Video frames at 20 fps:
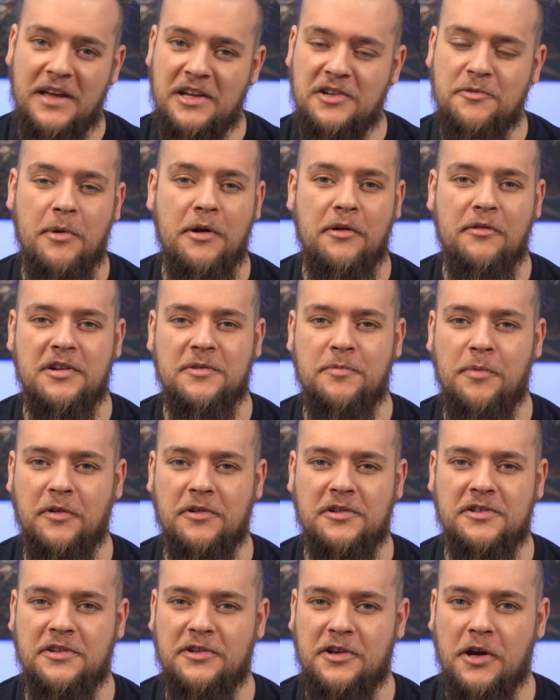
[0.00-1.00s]
there's my
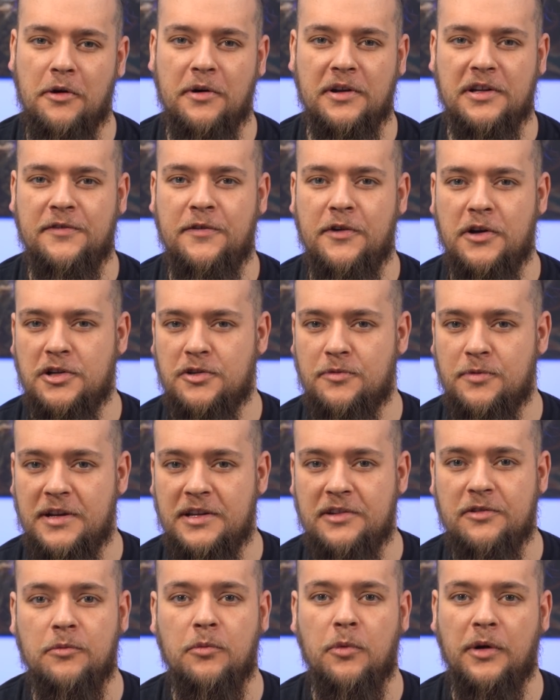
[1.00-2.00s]
response to Turek's first
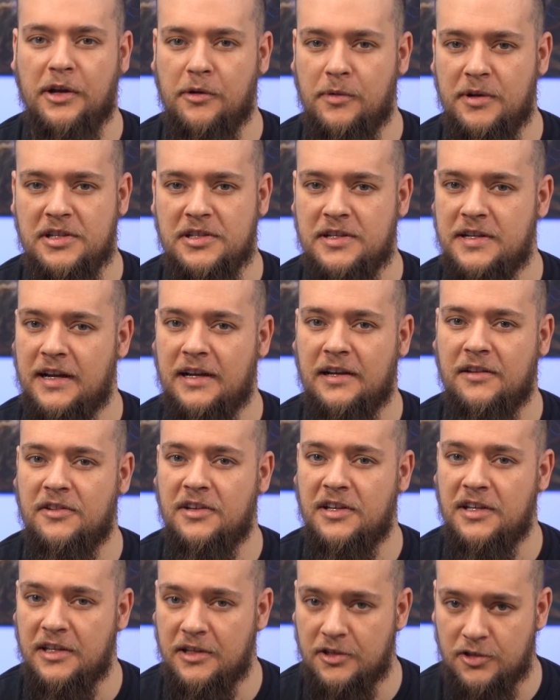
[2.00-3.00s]
reason why
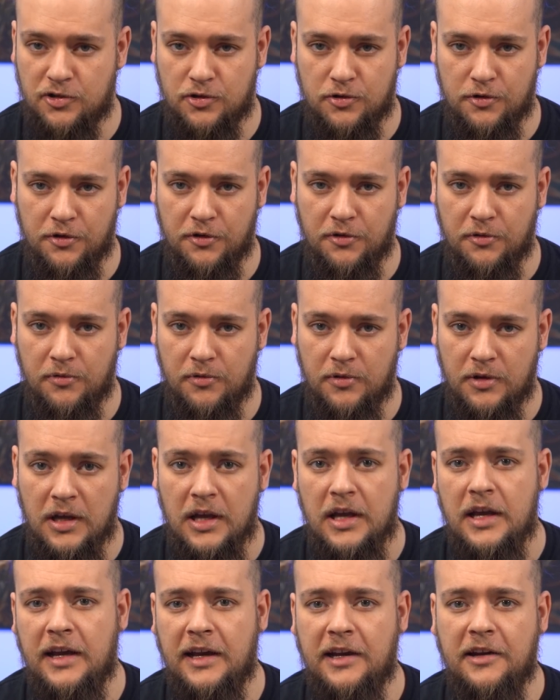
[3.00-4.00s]
Christianity is true.
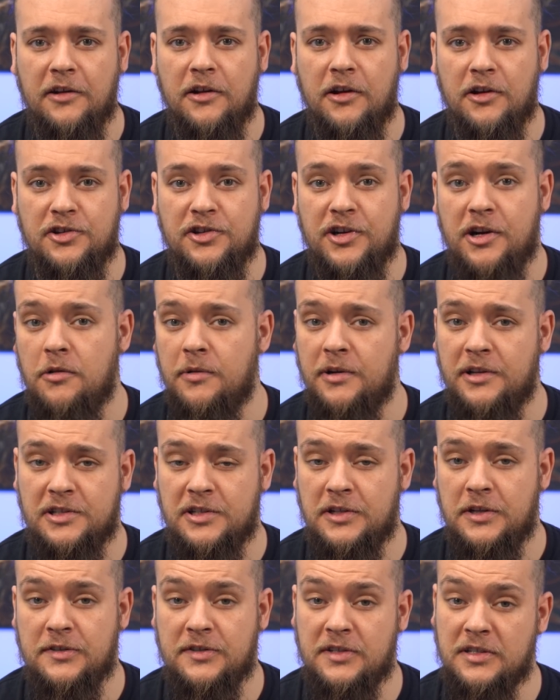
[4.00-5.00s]
In a nutshell, it
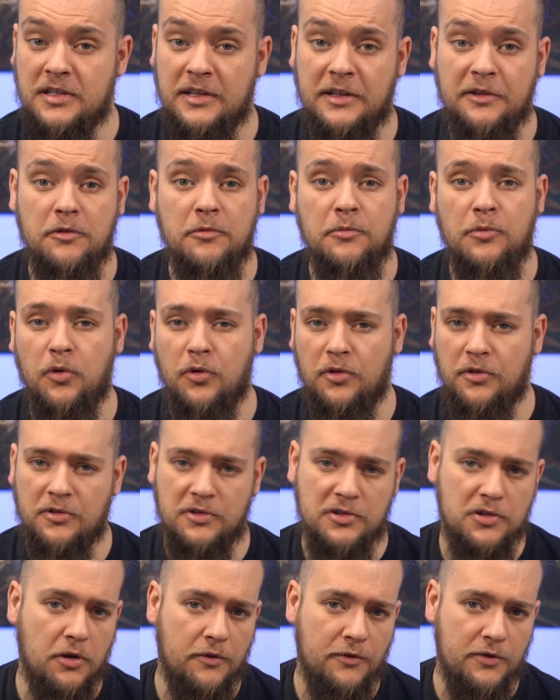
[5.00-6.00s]
serves as little more than
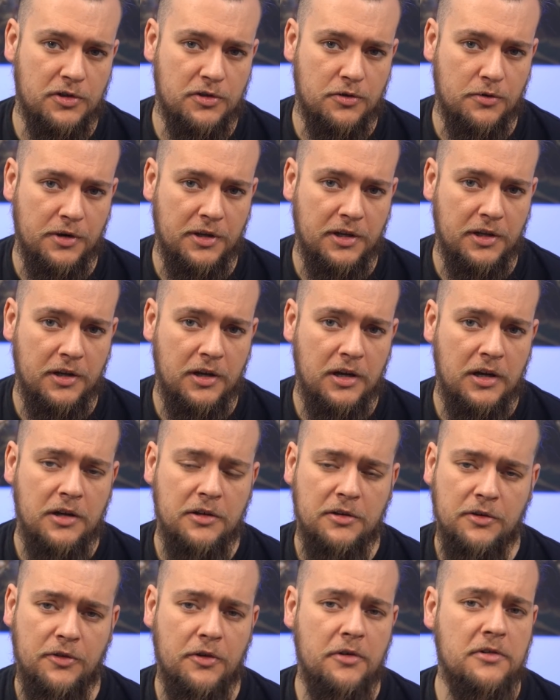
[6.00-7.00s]
sophistry.
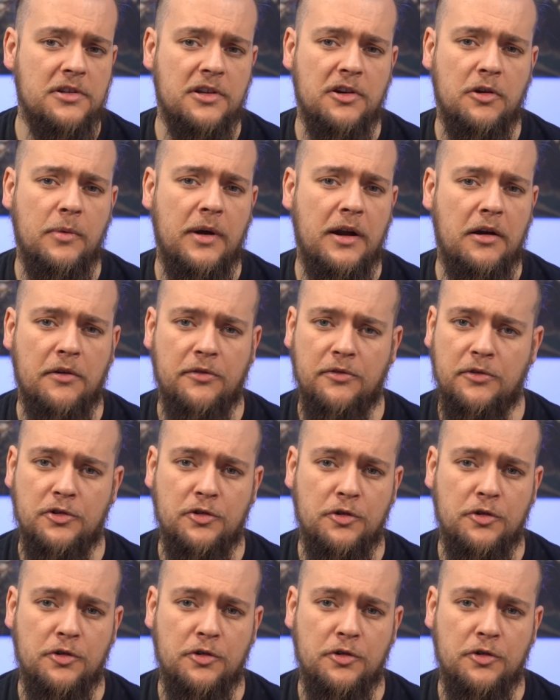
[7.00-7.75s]
To those unaware of the